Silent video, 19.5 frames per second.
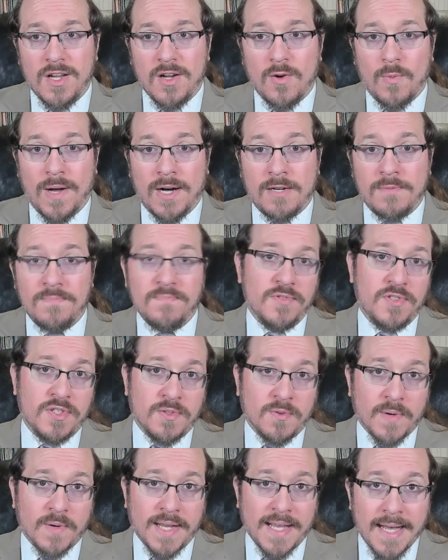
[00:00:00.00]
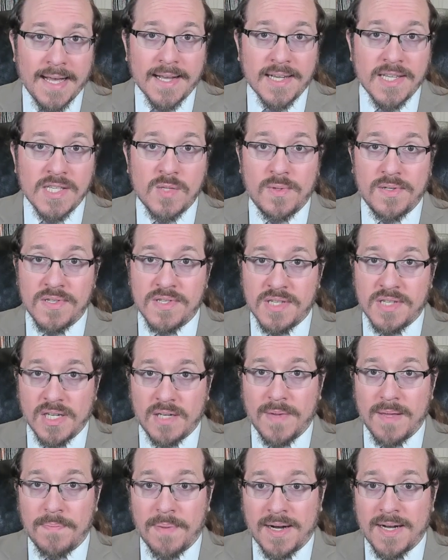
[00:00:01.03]
Well, 3x will
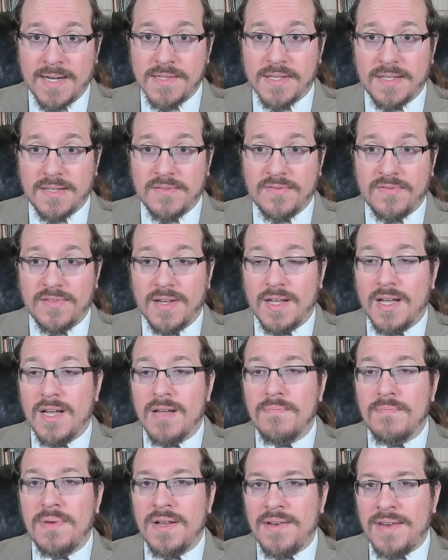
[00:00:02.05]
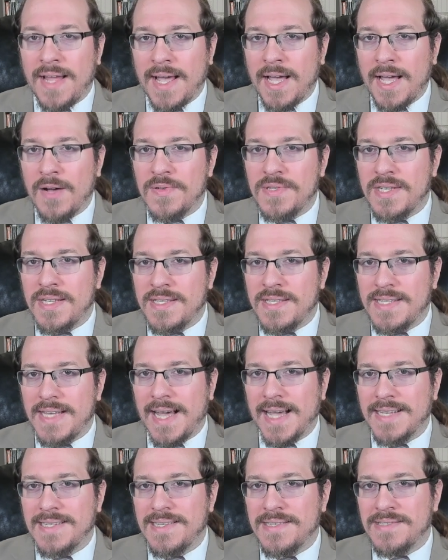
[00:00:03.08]
still be positive, but now since
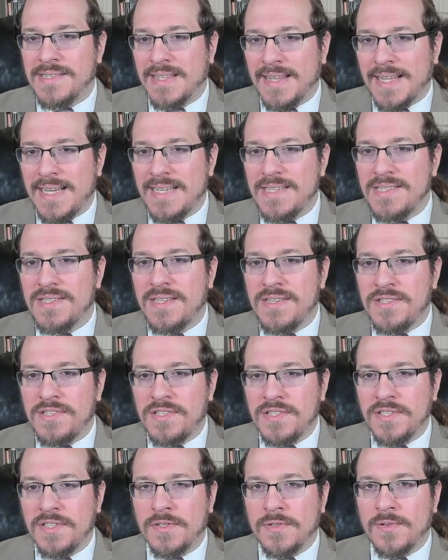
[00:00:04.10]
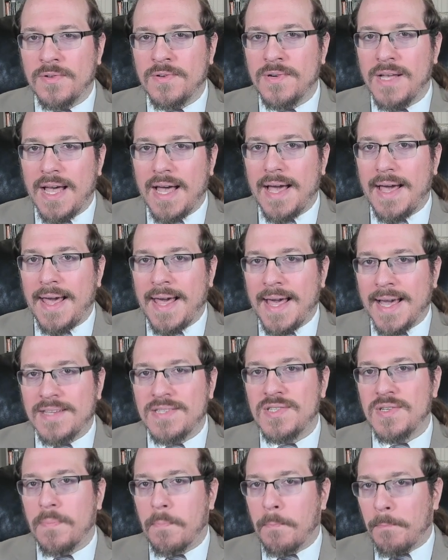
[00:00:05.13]
x is less than 2,
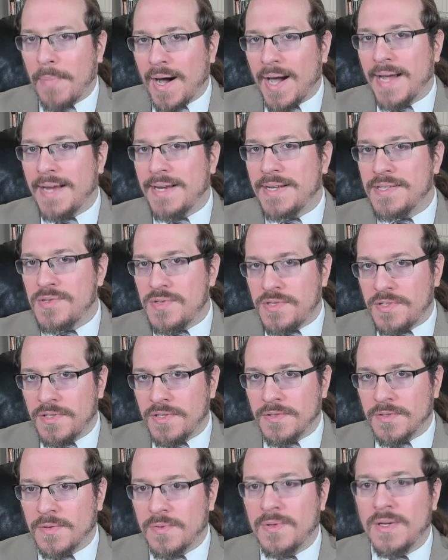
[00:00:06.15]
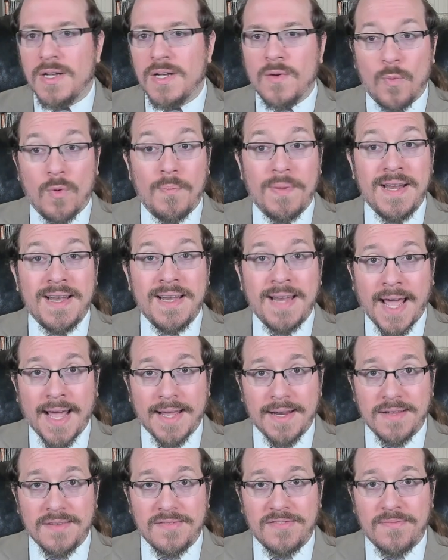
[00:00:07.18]
x minus 2 will be
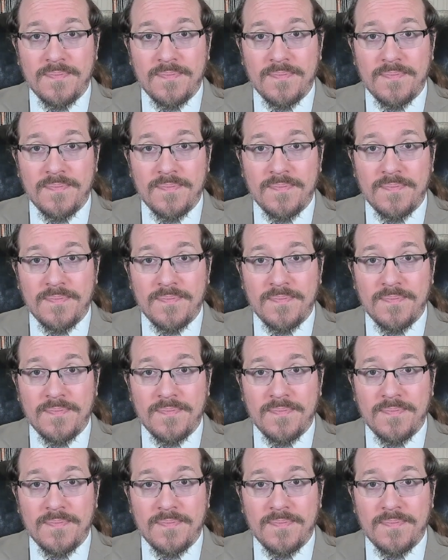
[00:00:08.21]
negative.